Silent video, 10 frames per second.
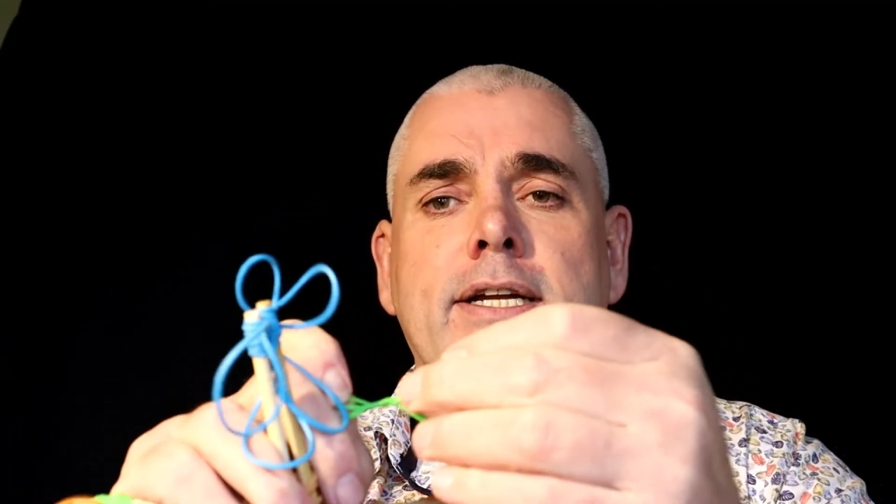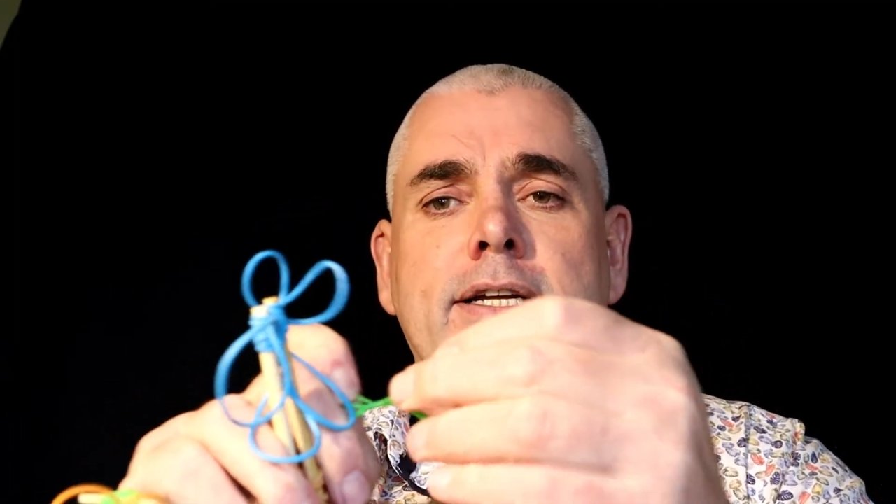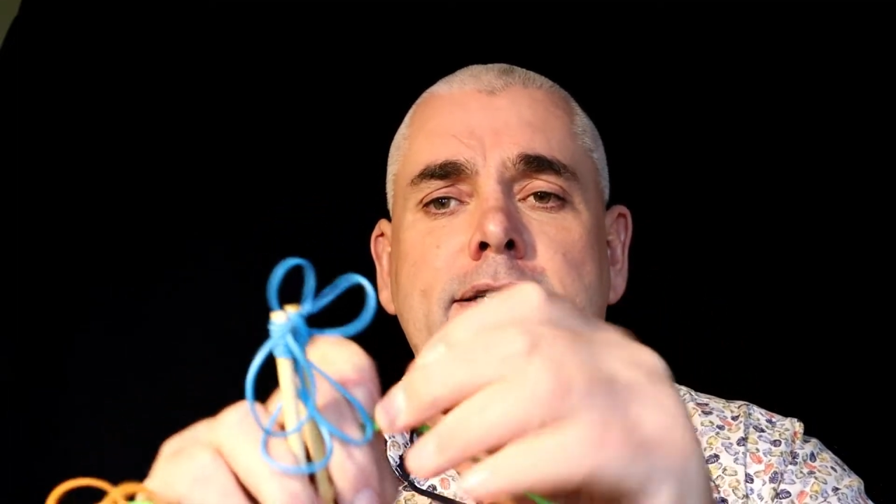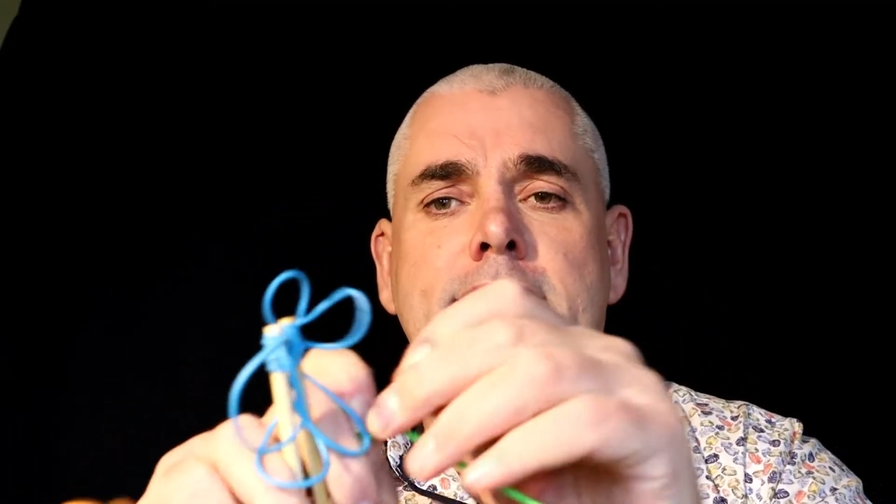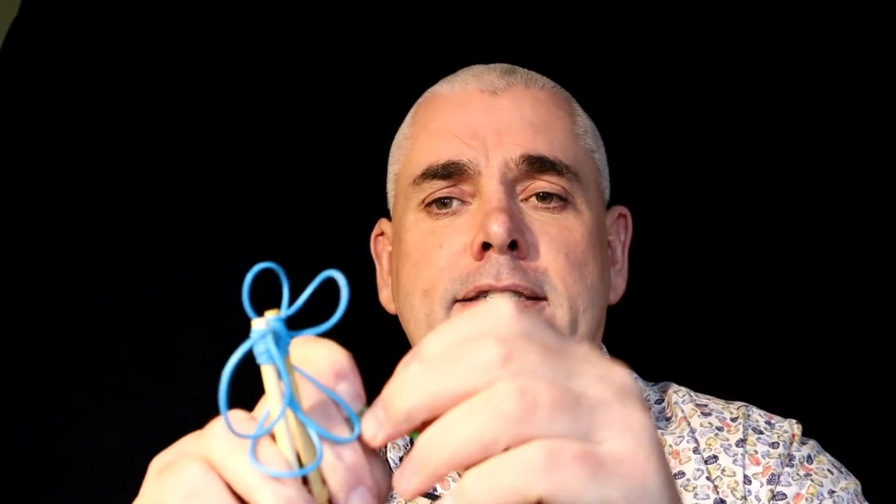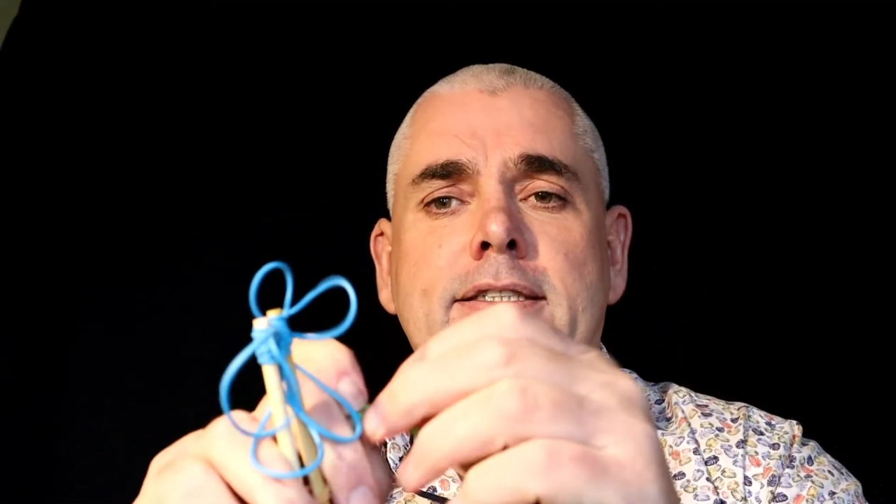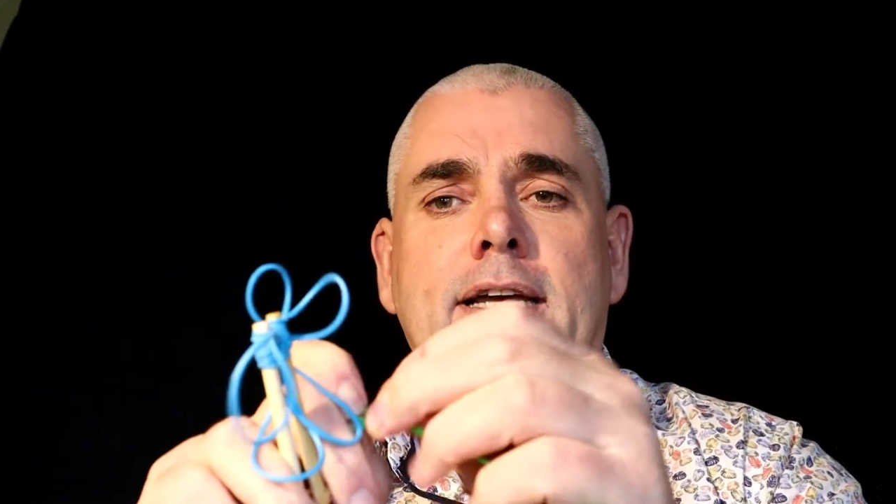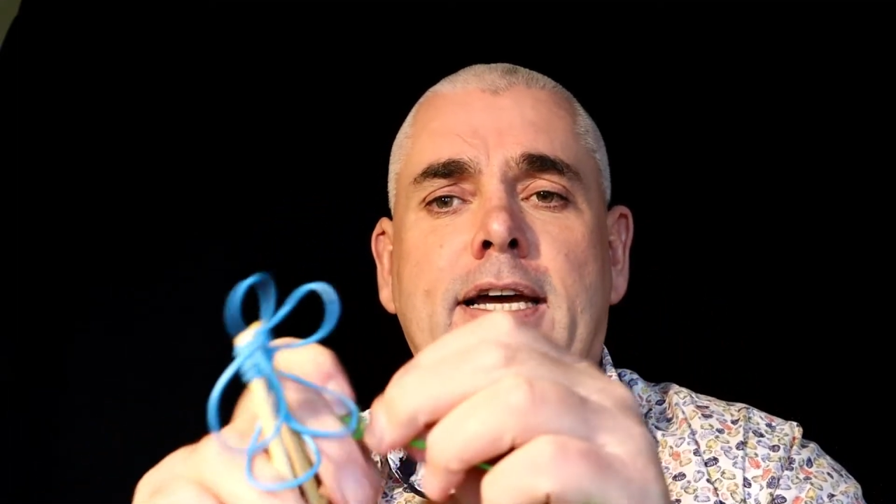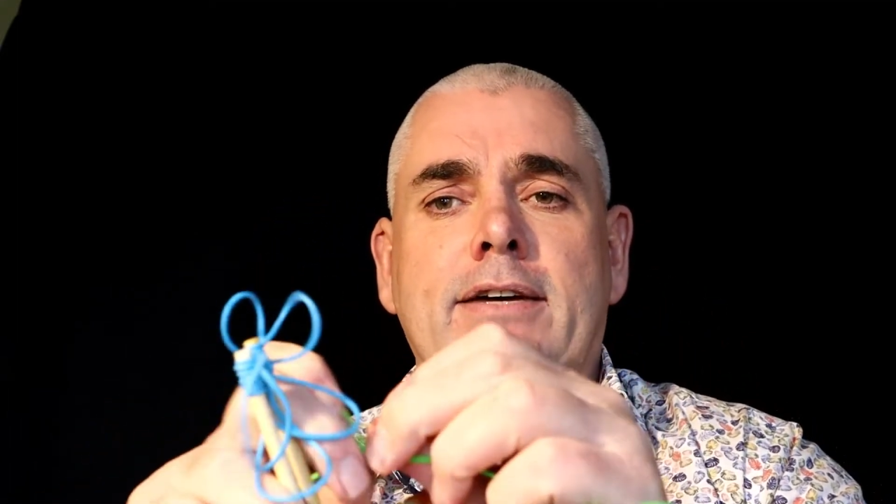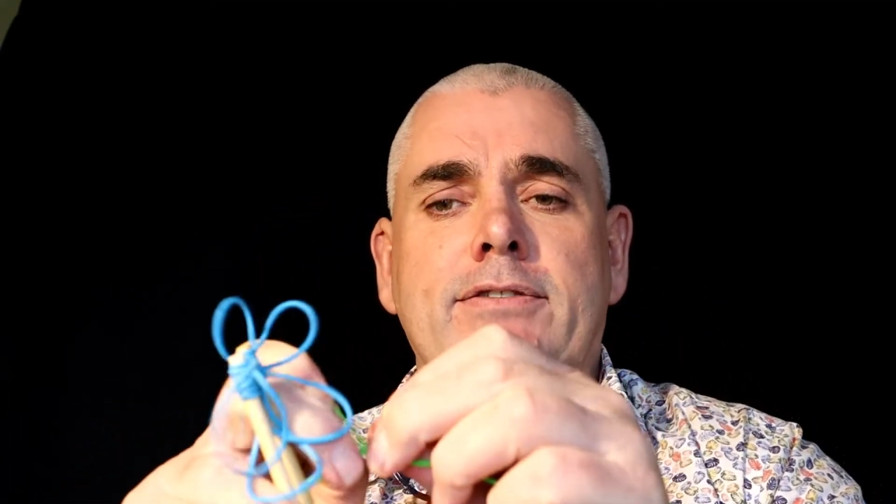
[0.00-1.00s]
and it doesn't
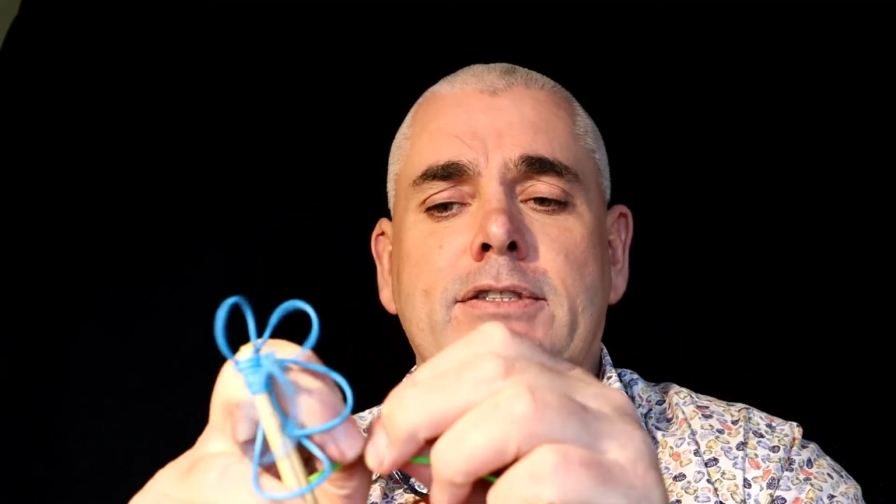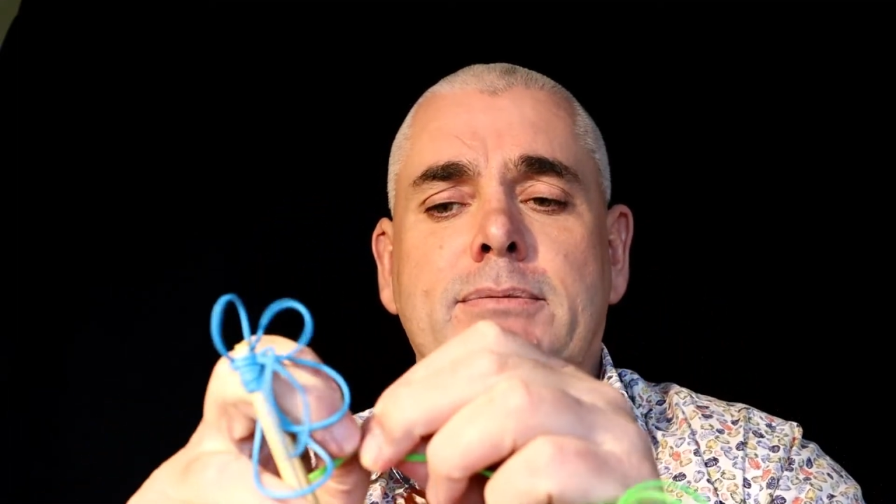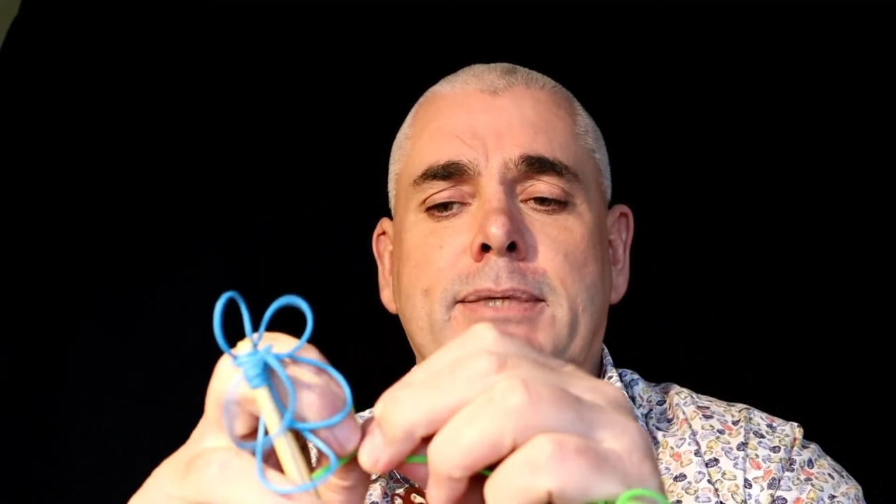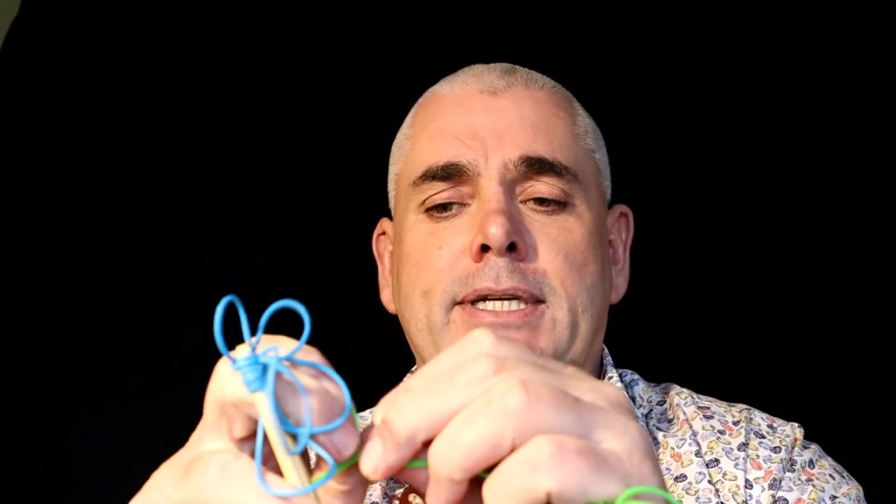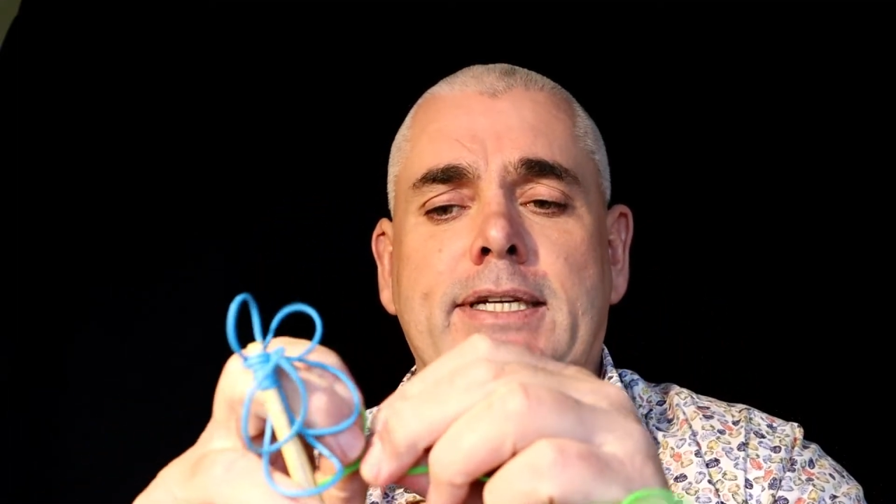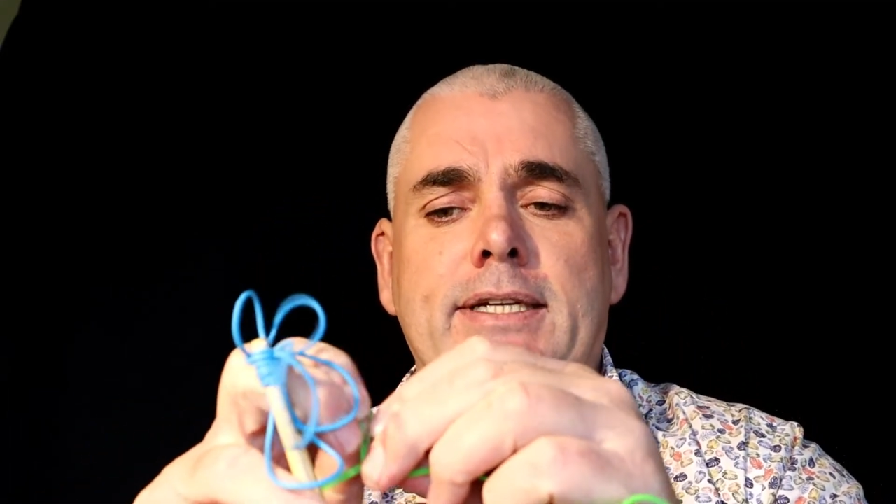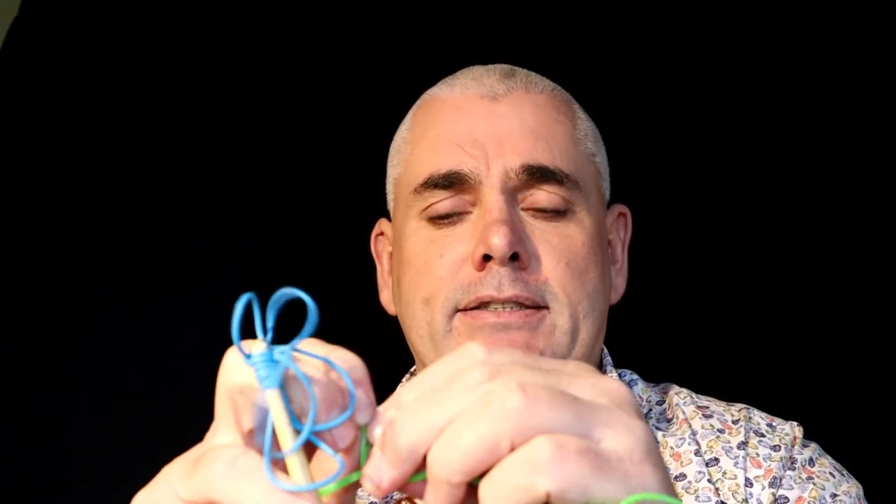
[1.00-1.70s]
have to be,